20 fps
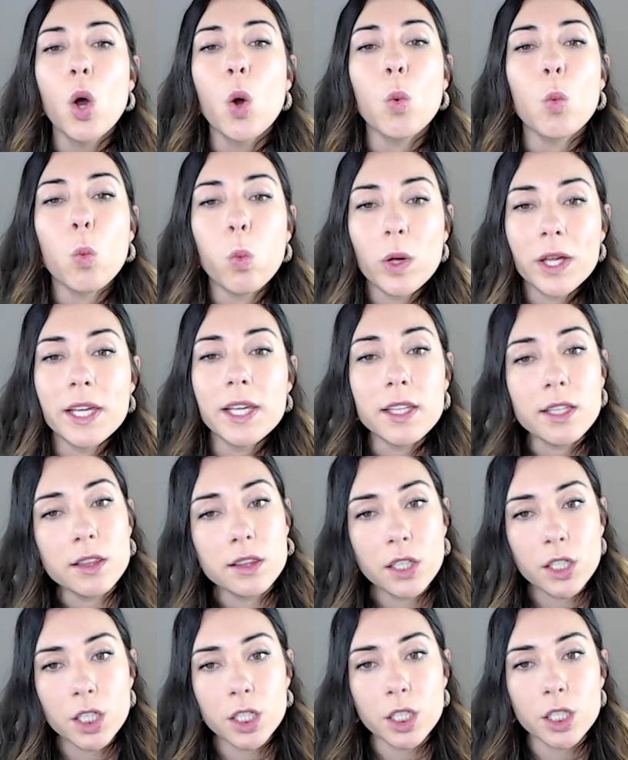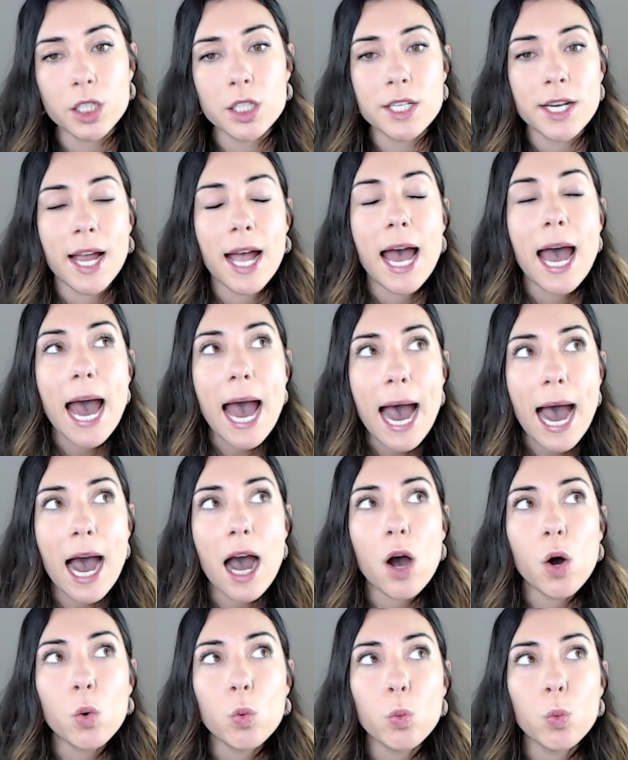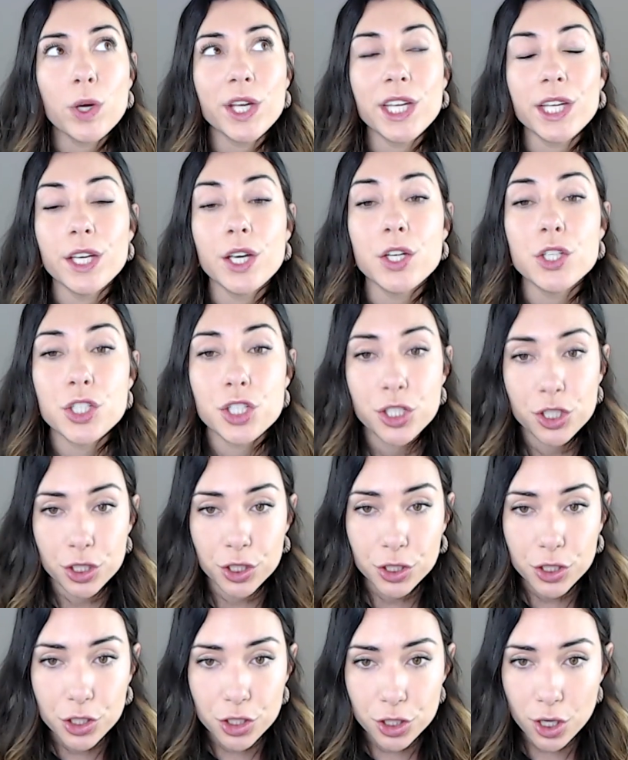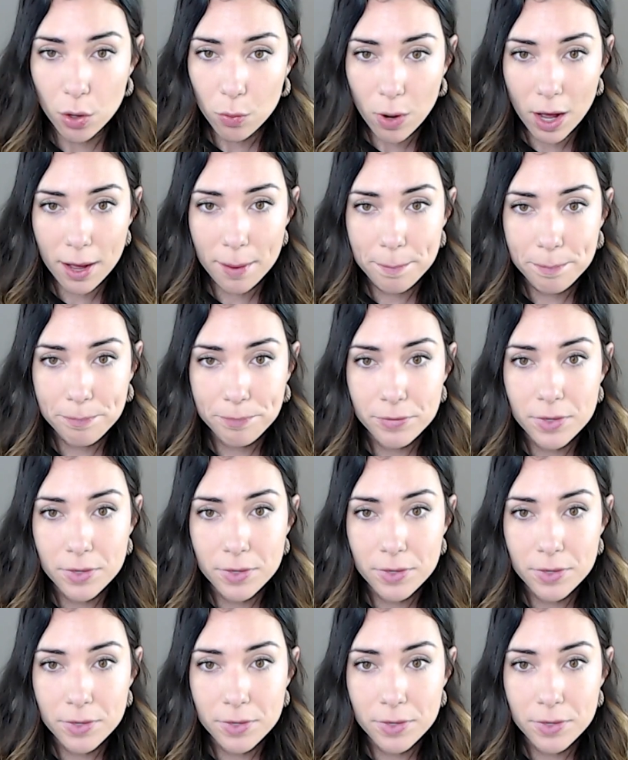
We learned how we should show up,